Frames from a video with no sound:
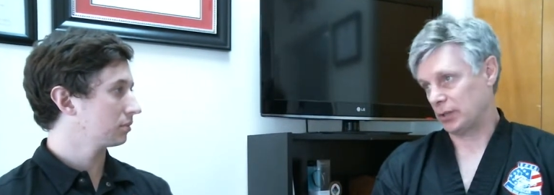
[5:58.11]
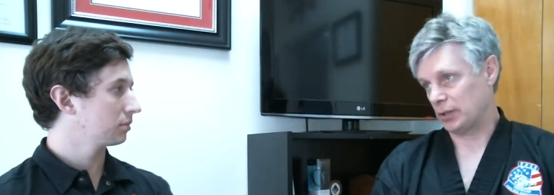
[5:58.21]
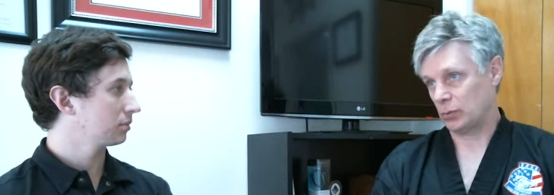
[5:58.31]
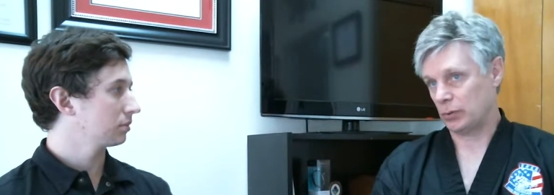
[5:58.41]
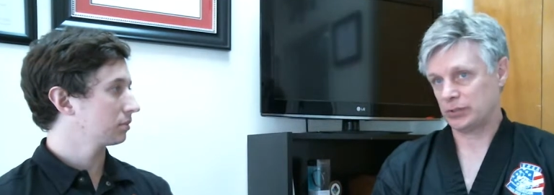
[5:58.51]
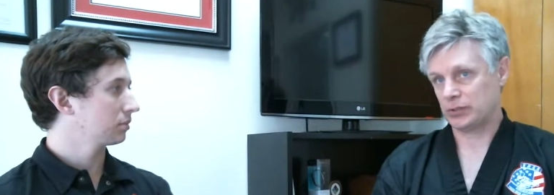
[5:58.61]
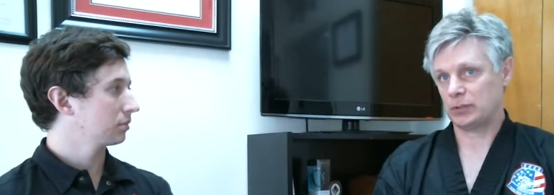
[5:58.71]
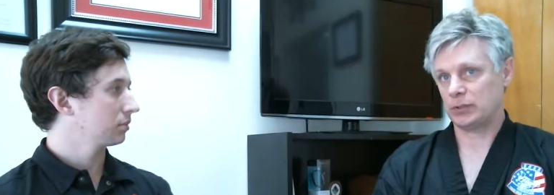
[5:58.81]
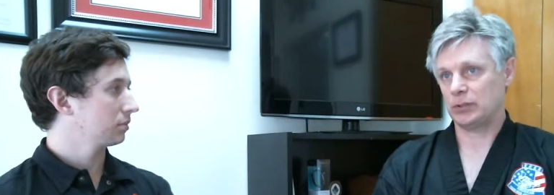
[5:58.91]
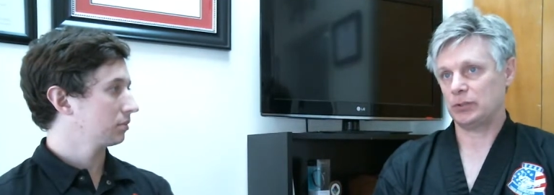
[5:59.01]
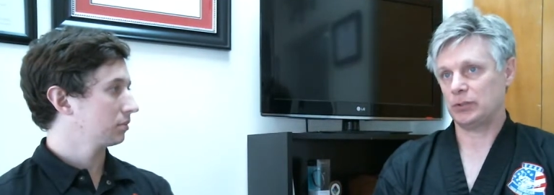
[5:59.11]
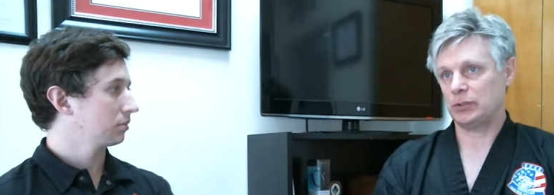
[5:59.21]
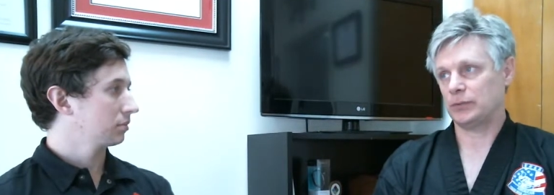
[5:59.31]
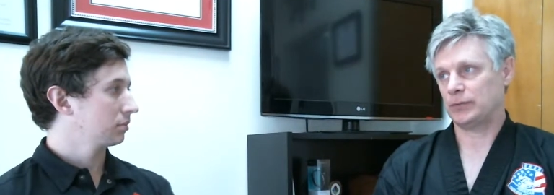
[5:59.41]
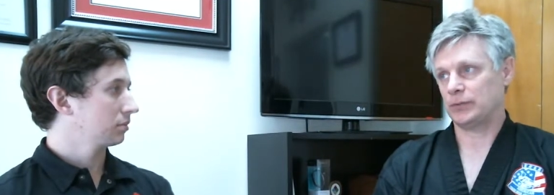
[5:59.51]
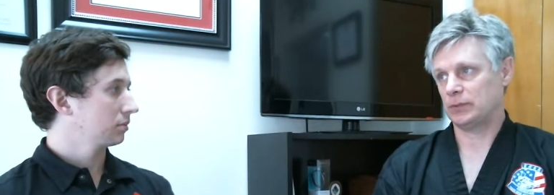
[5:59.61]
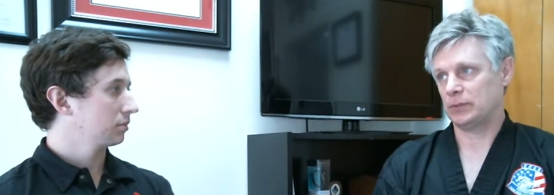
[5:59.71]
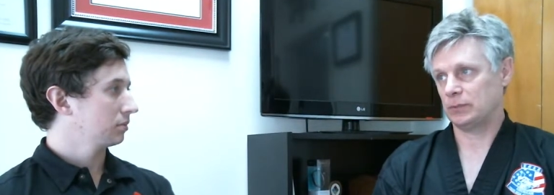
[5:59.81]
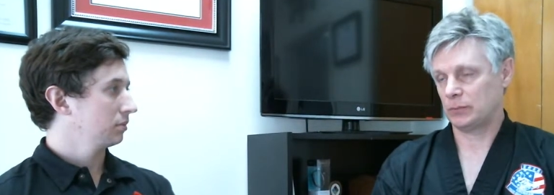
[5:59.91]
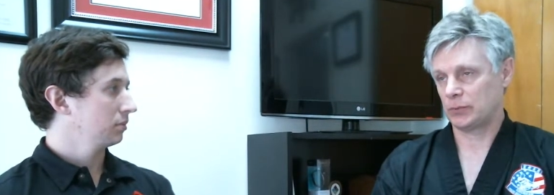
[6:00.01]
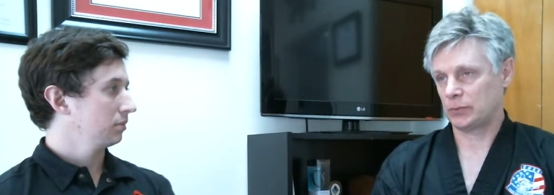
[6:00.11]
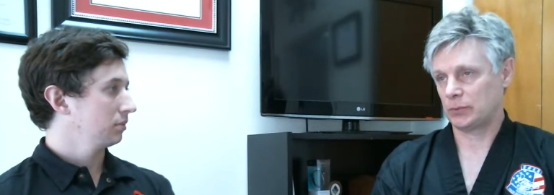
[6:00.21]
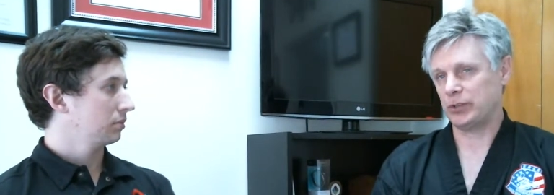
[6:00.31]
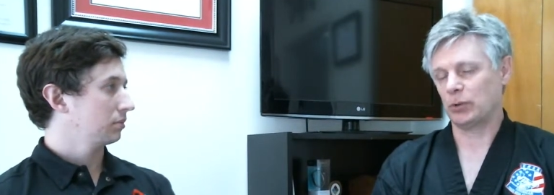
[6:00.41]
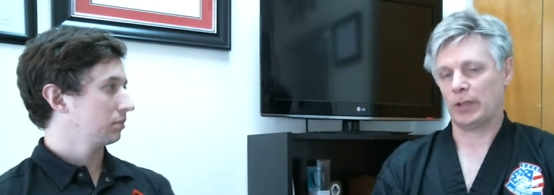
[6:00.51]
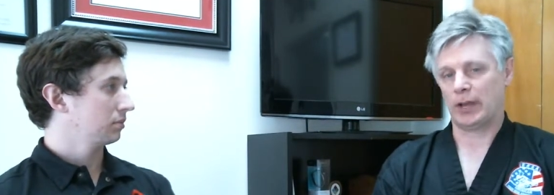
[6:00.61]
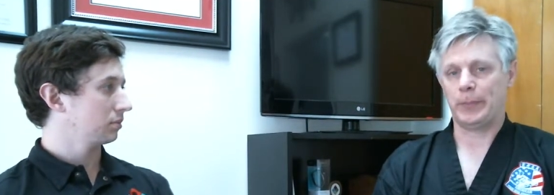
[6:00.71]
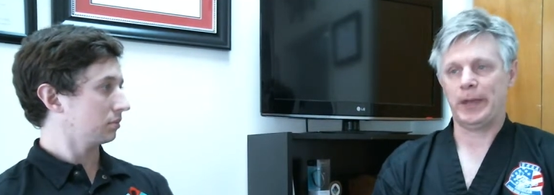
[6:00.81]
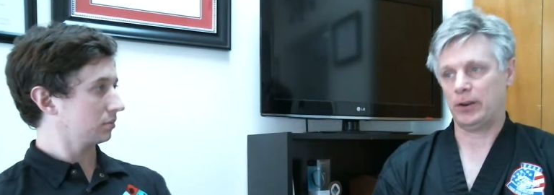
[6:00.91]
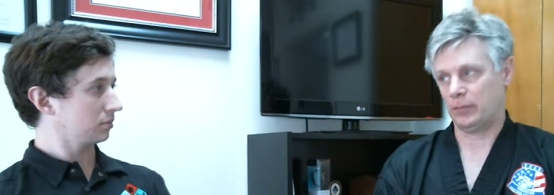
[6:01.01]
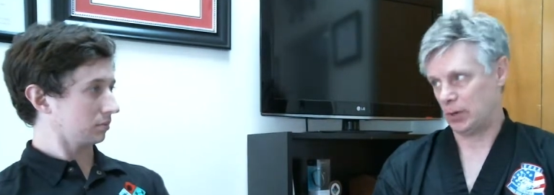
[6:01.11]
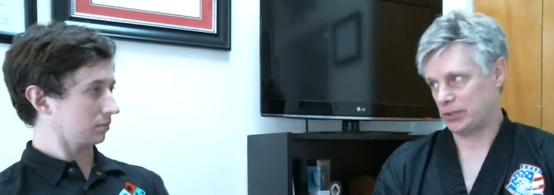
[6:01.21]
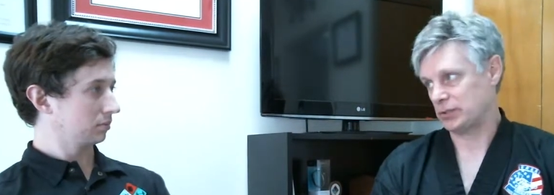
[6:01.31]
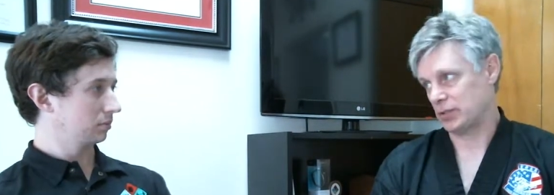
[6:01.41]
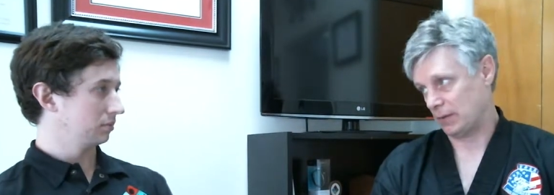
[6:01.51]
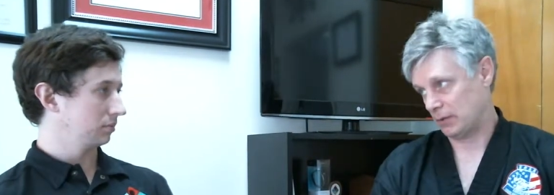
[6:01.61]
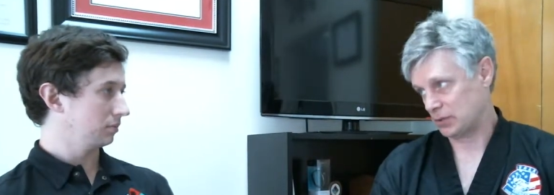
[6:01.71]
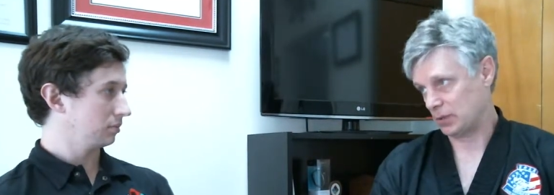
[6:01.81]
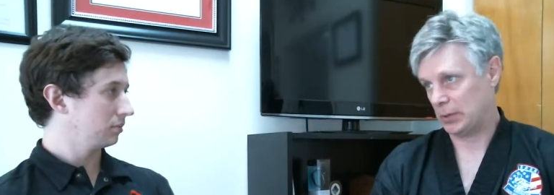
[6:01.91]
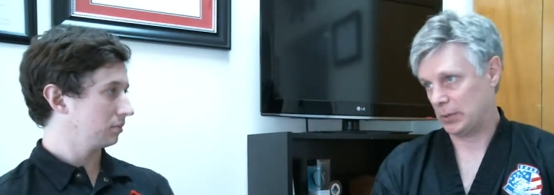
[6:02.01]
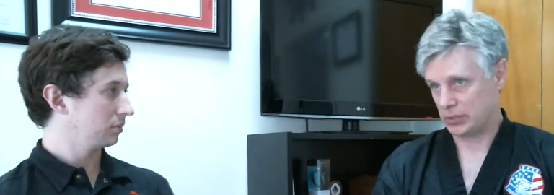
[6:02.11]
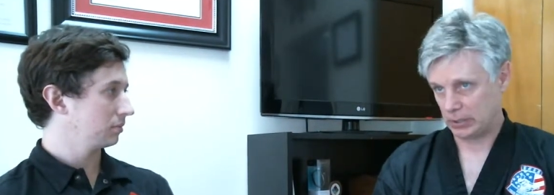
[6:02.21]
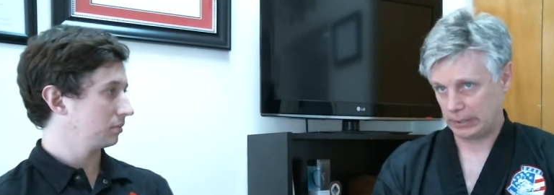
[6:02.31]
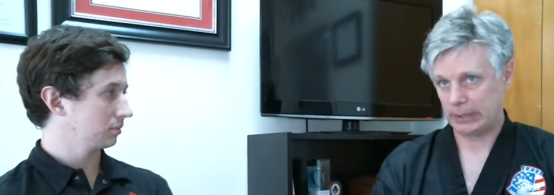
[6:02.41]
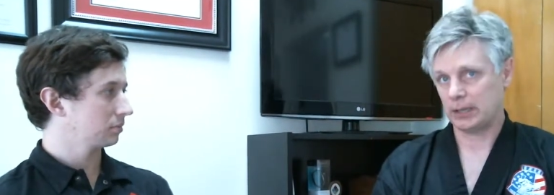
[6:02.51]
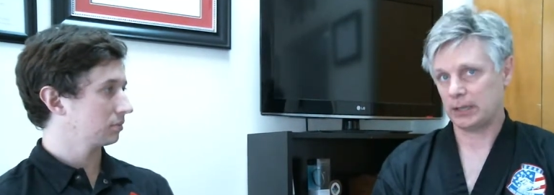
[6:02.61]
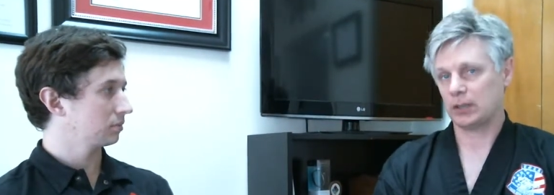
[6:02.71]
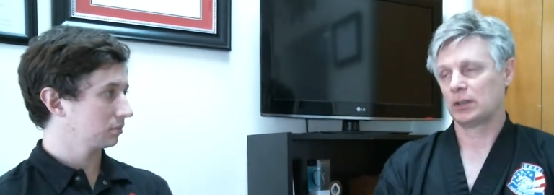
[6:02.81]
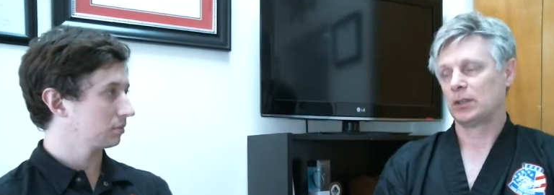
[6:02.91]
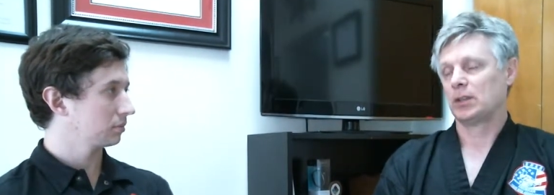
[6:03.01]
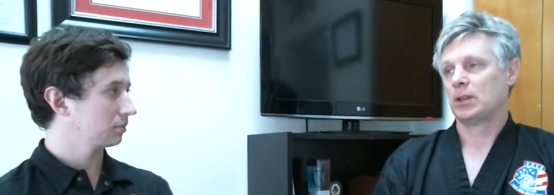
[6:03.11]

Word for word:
Speaker 1: In other words, you've we do a lot of repetitive motions, obviously mm-hmm. punching and kicking